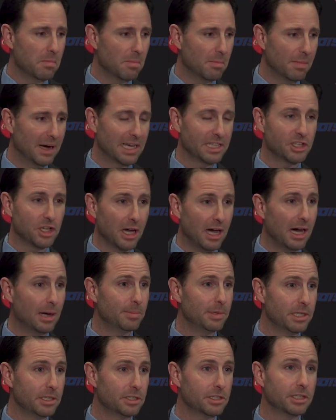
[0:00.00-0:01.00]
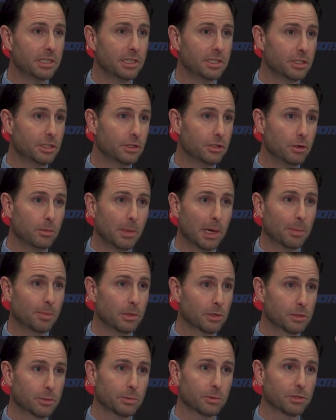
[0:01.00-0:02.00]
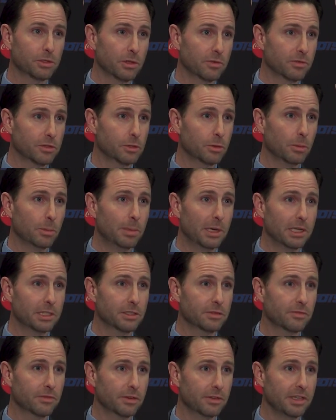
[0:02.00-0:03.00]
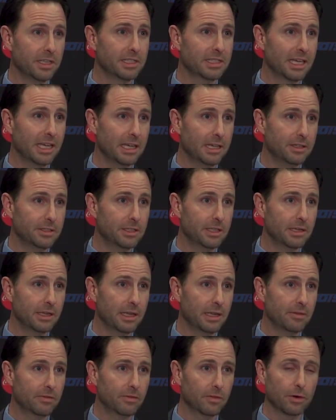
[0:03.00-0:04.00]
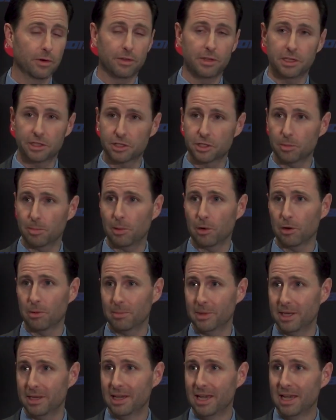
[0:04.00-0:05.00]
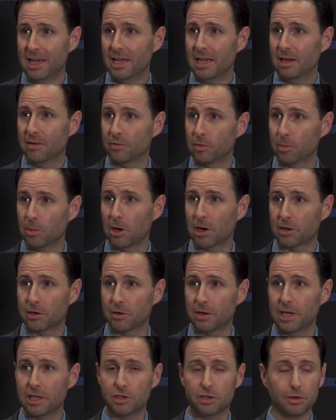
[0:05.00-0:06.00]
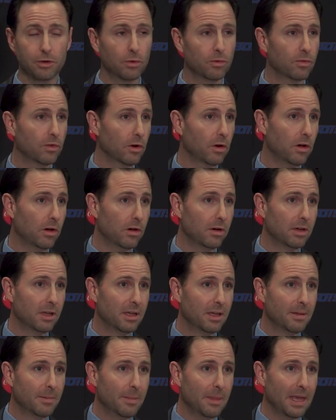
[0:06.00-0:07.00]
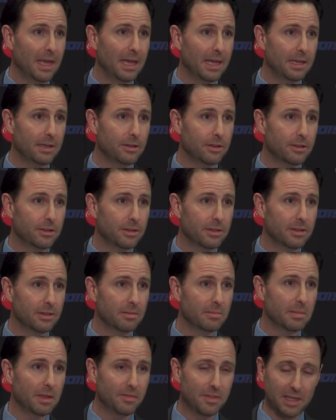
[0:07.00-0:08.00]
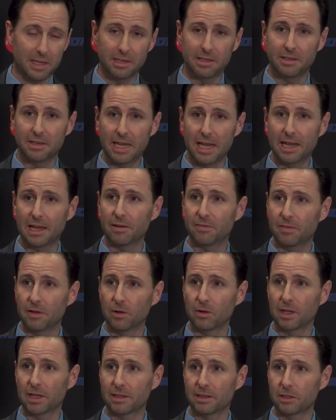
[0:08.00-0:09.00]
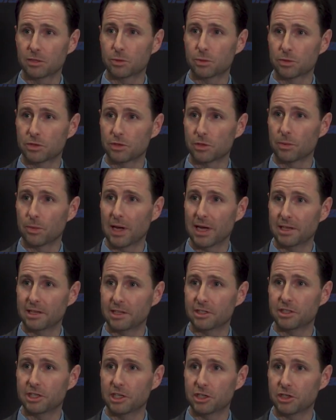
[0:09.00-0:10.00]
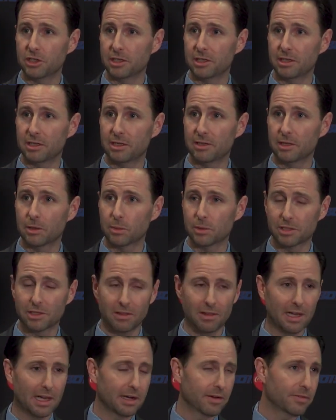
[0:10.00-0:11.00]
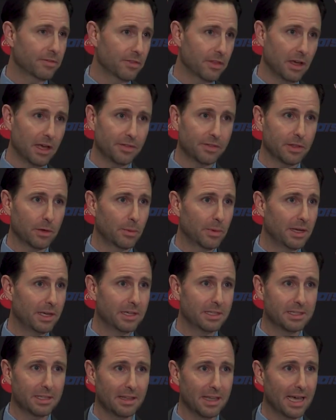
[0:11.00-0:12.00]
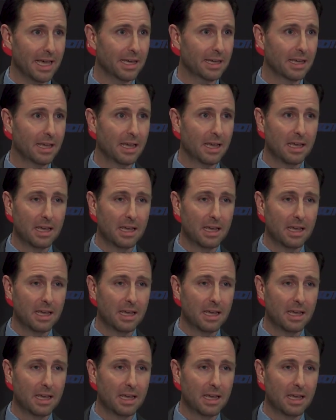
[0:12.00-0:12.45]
My job is to do my personal serviceable best for these kids and for this department and for Bronco Nation overall. And at the end of the day, I felt like this was the right decision. And there was a lot of thought that went into that.